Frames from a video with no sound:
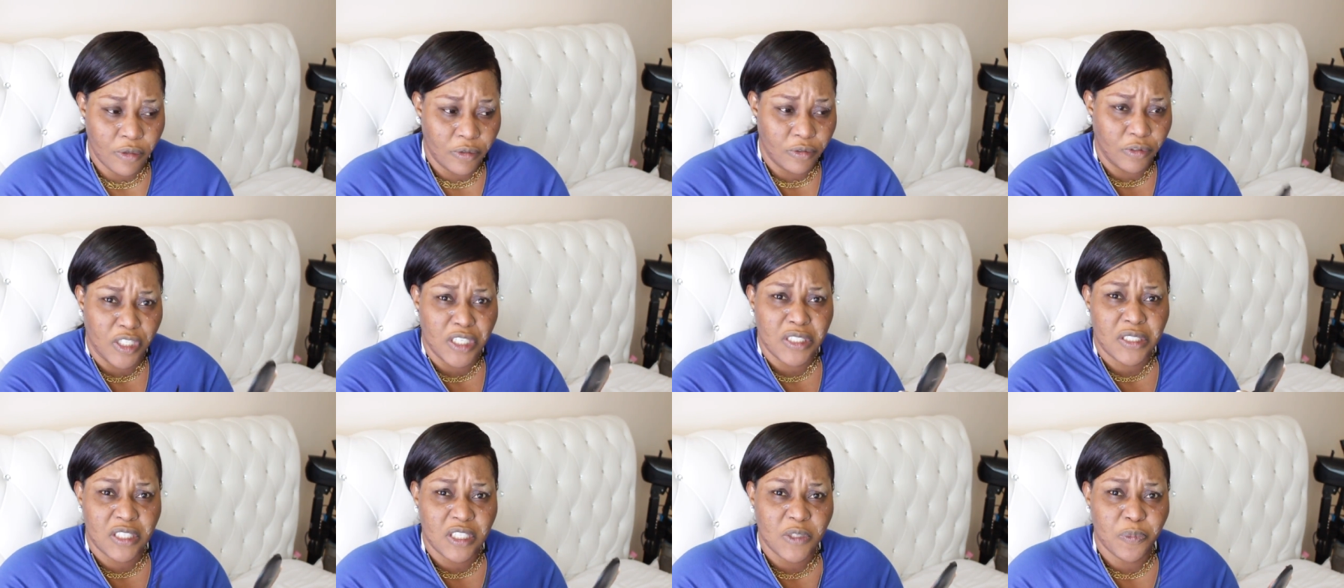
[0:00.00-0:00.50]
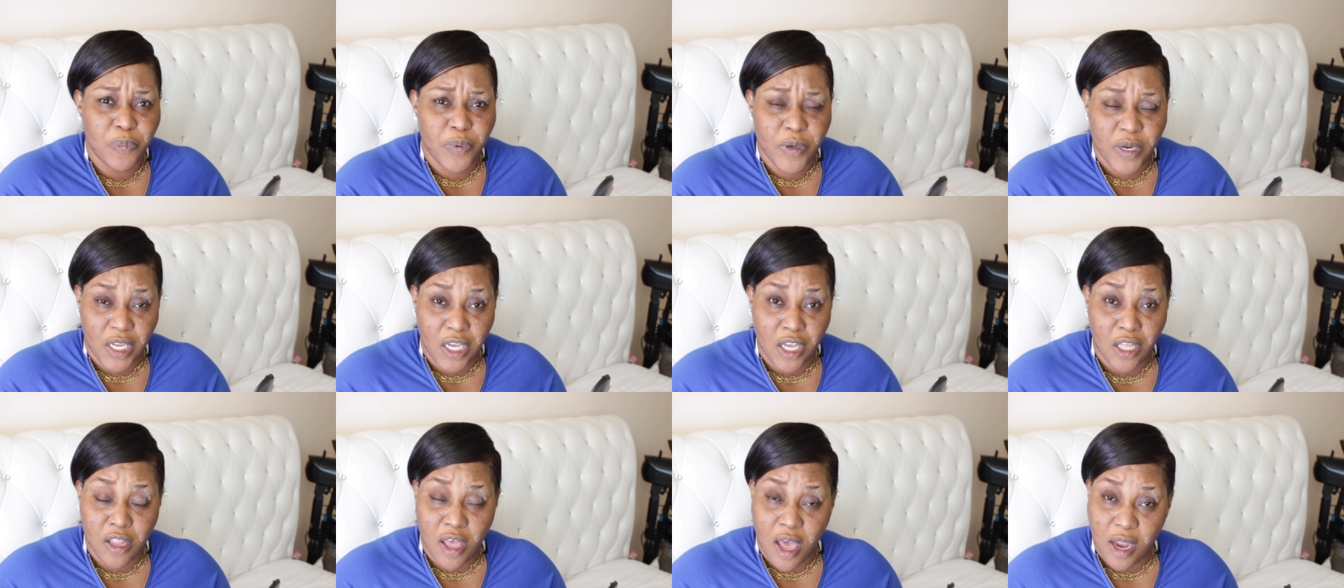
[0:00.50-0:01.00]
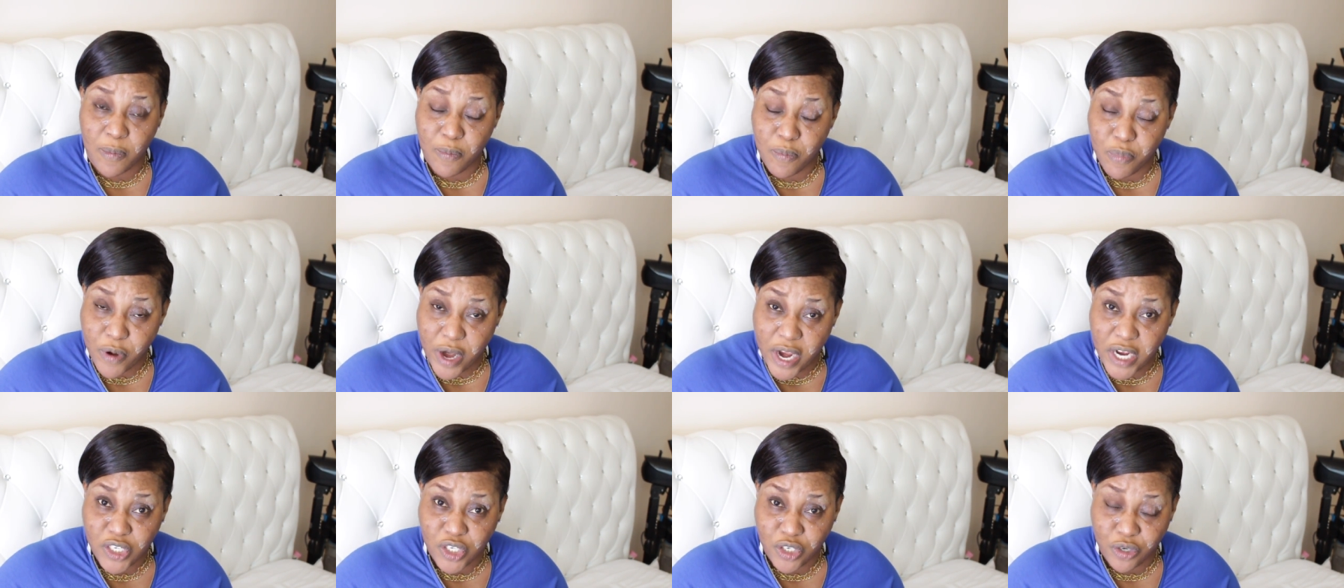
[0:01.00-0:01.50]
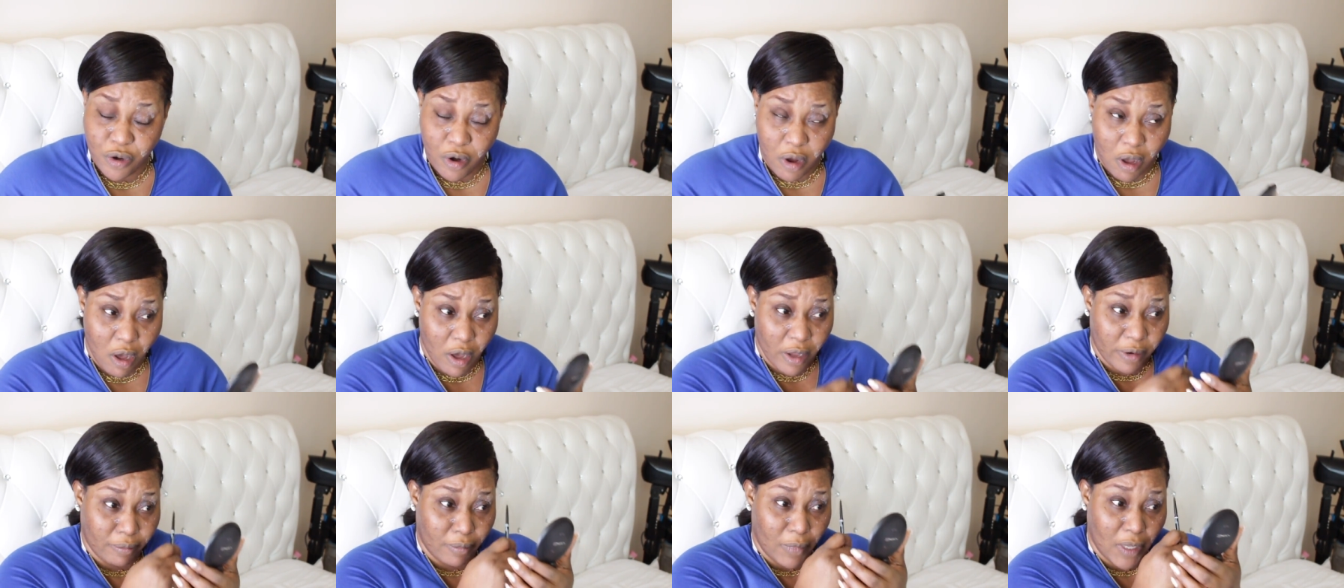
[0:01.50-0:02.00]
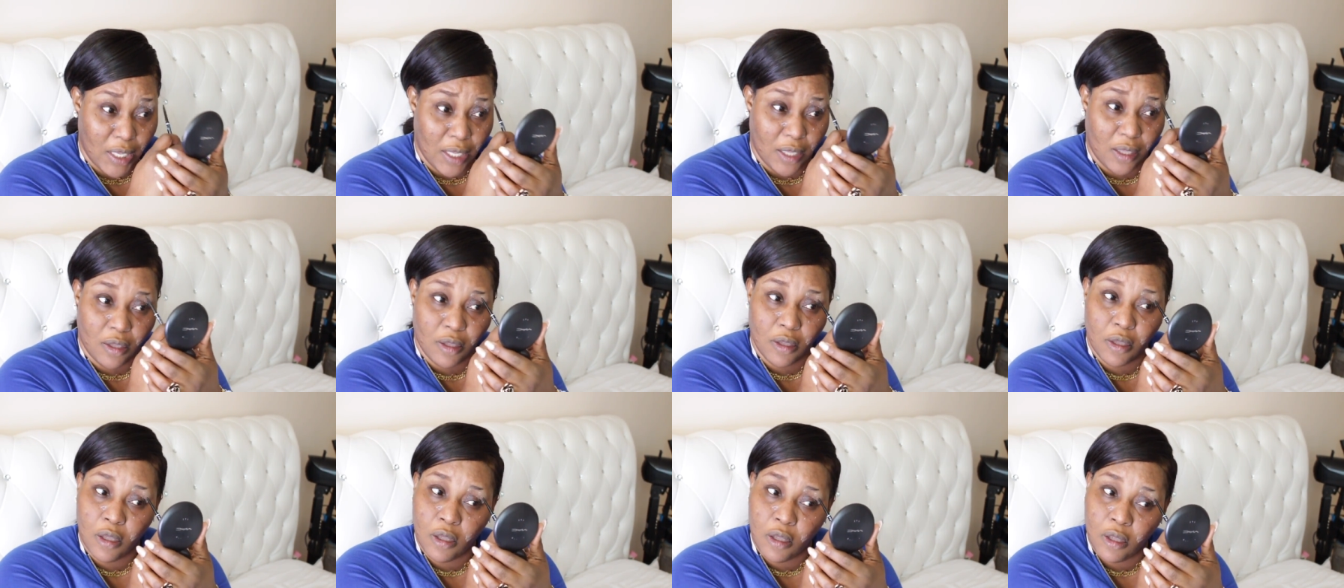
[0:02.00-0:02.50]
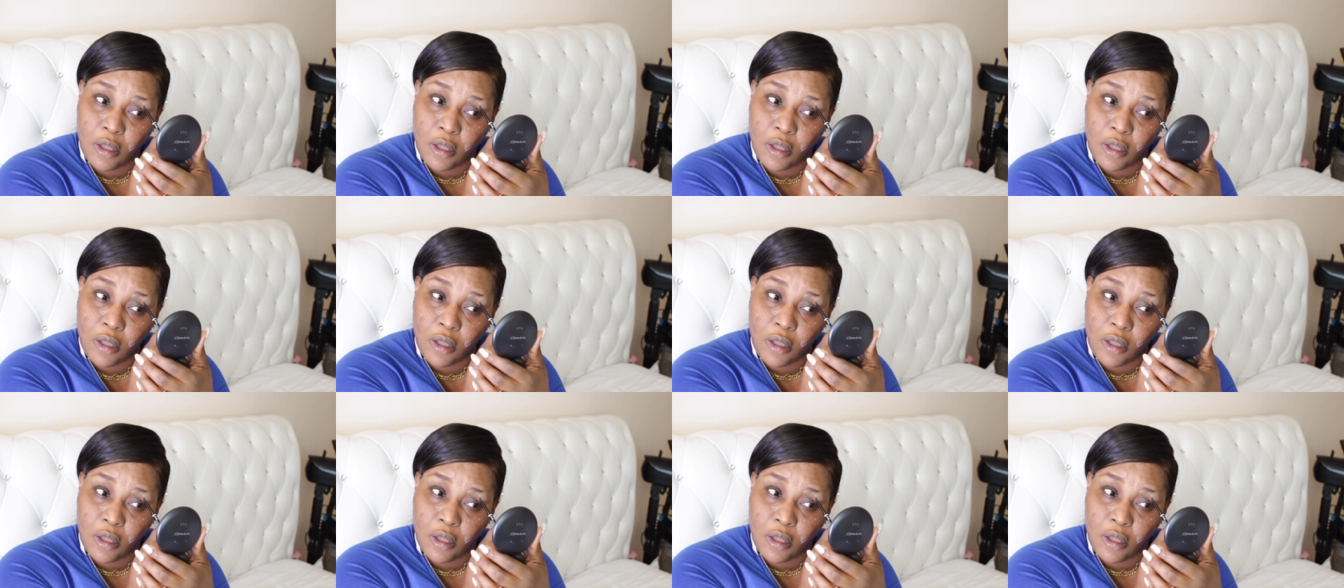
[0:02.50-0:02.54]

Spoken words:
This is putting a lot of pressure on me.